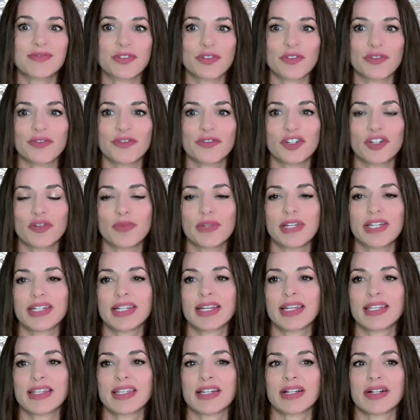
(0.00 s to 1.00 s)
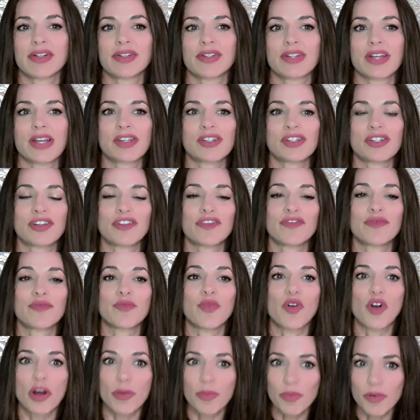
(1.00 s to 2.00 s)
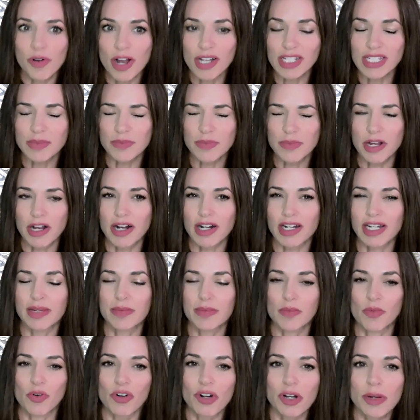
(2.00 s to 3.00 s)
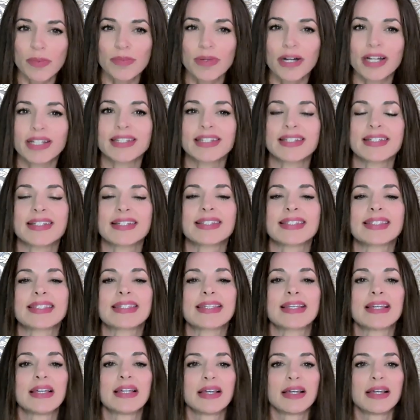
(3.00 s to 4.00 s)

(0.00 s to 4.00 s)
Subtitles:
fulfillment, and the creation of more prosperity, more abundance